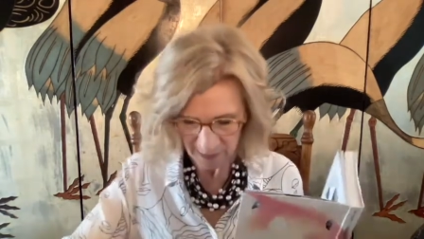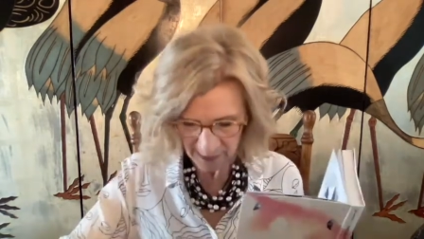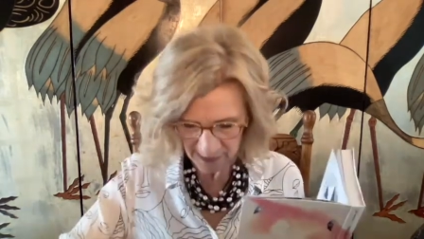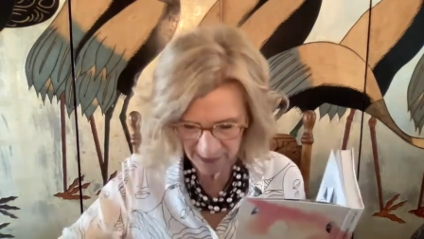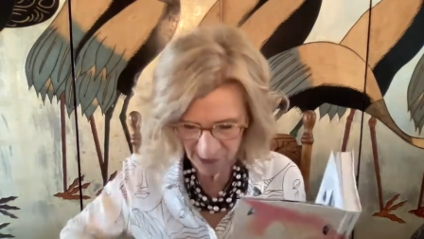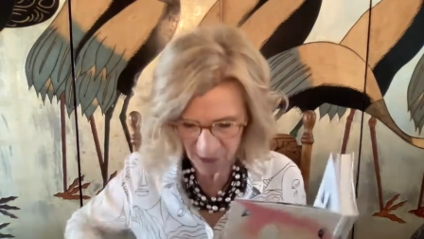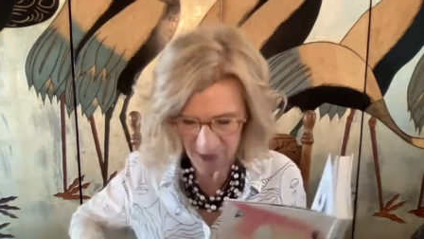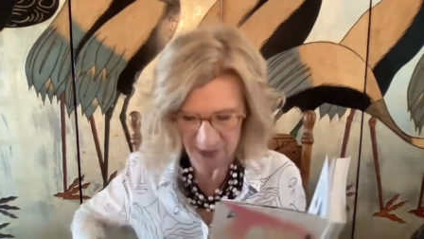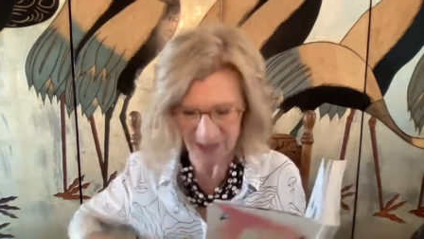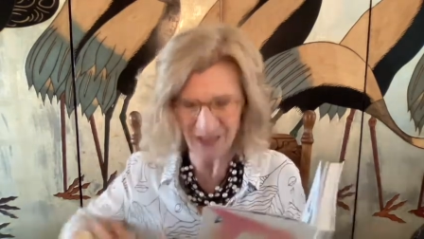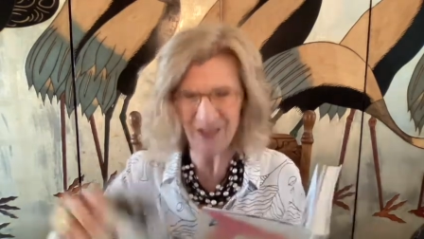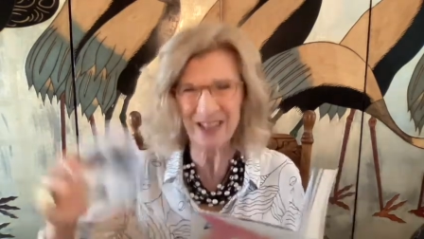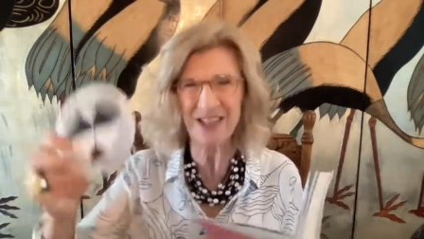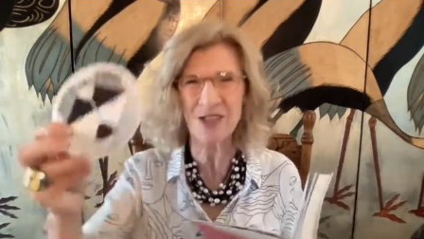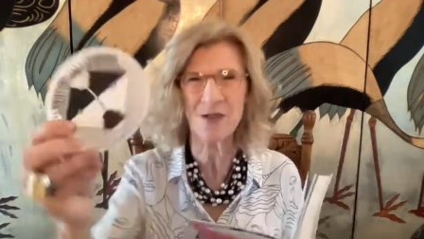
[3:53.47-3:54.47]
It's interesting
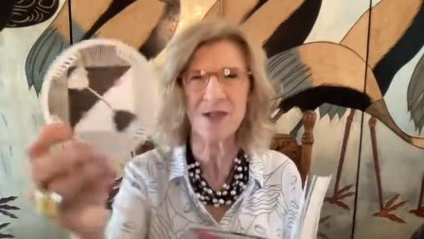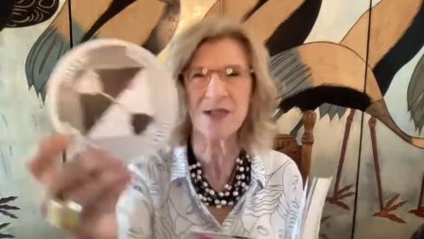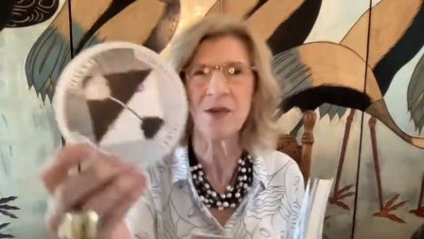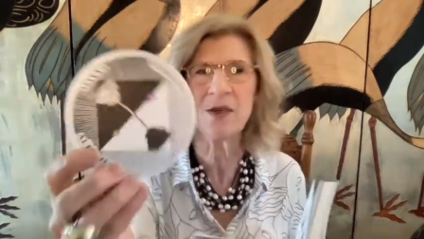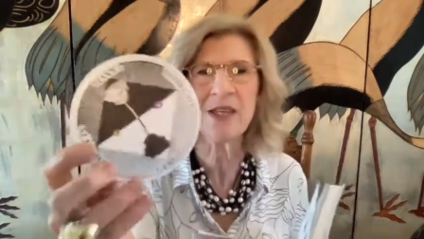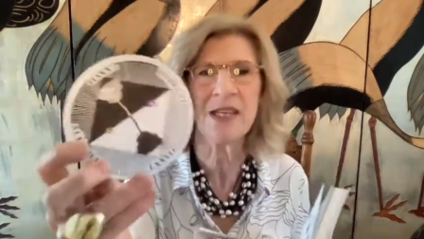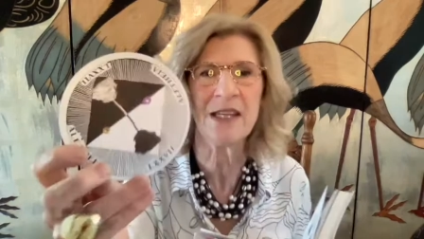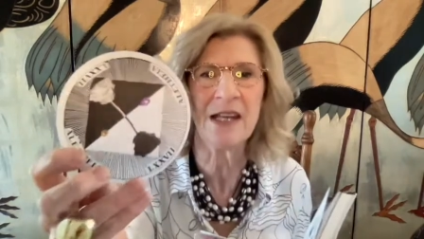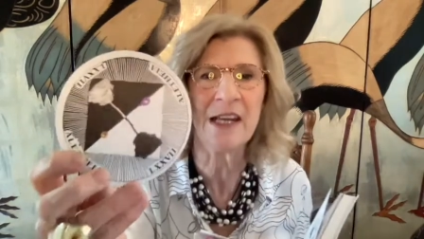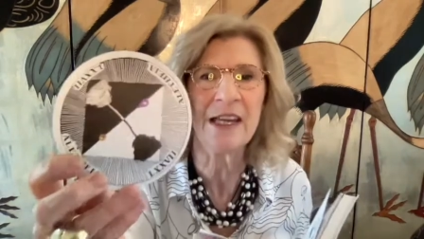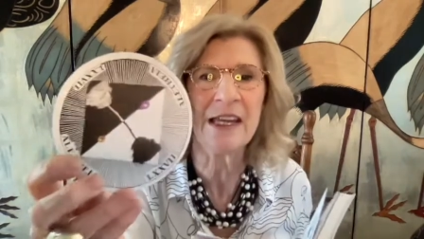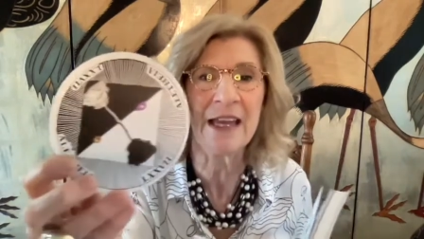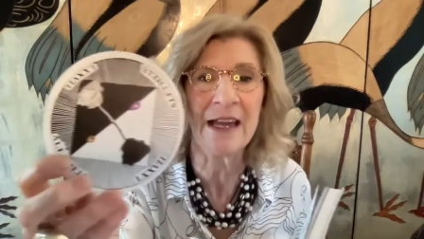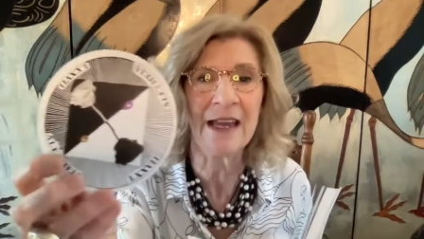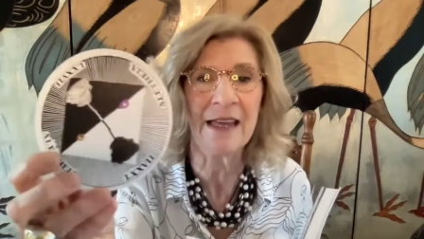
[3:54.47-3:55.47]
because it's also yin and
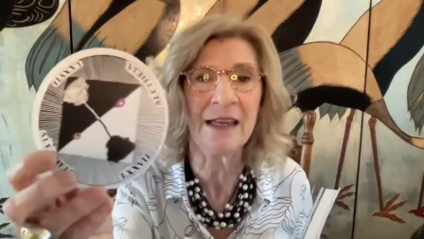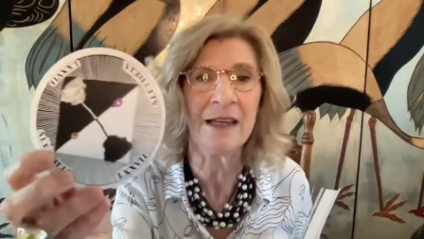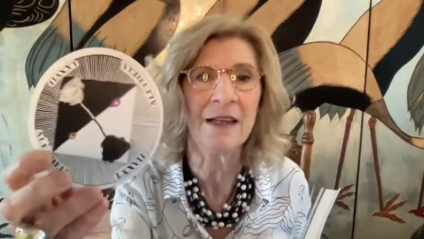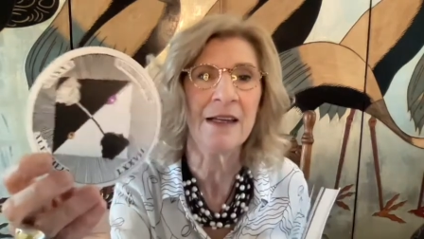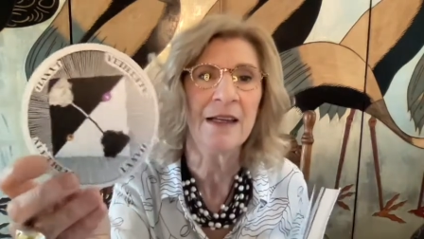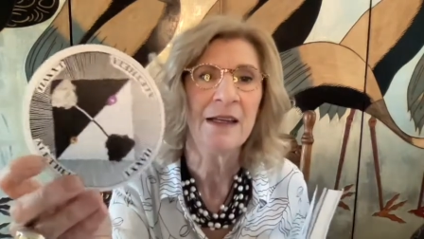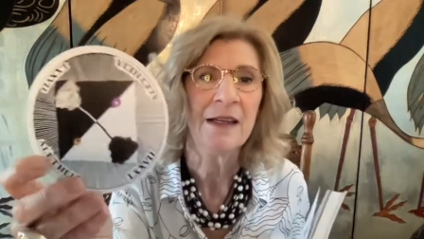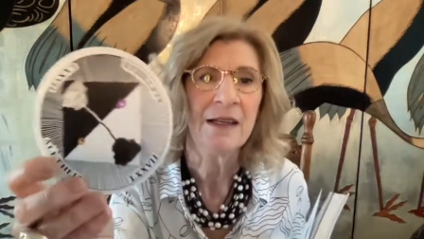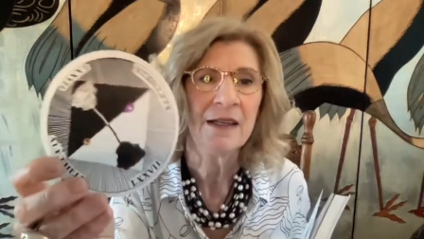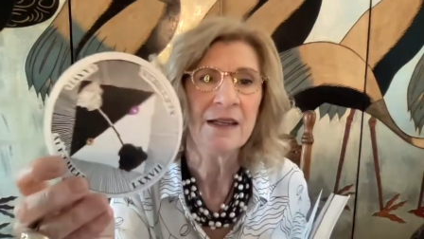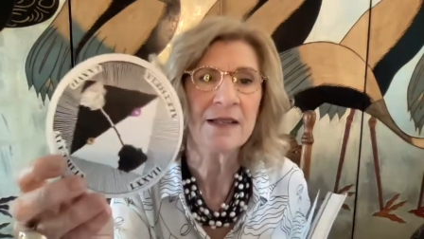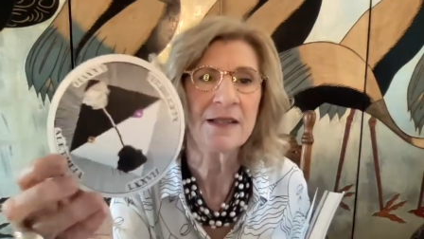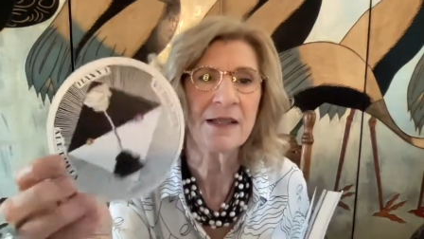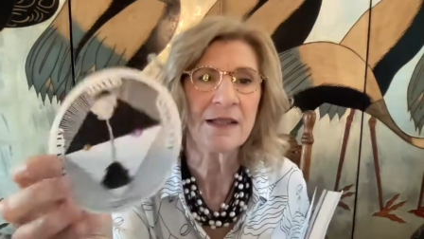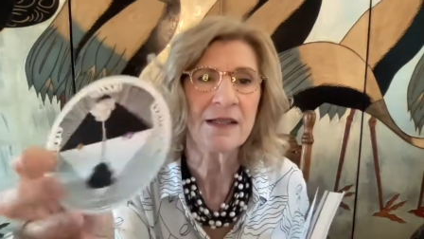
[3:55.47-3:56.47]
yang,
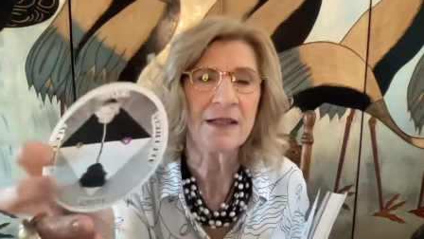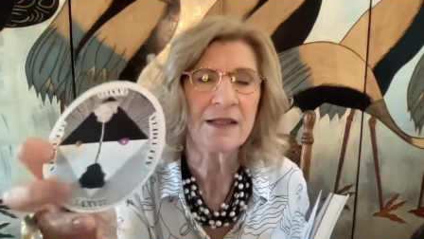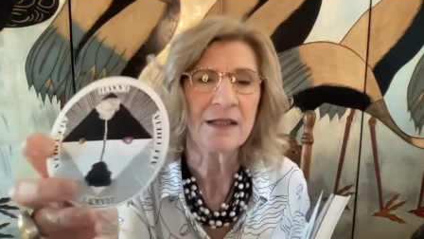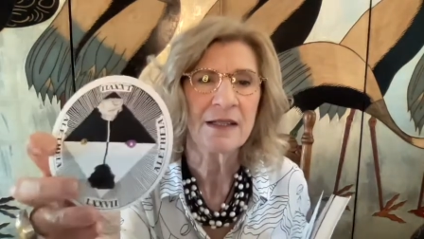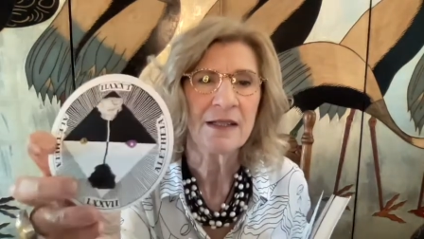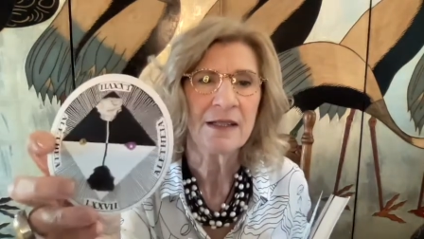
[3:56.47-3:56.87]
isn't it?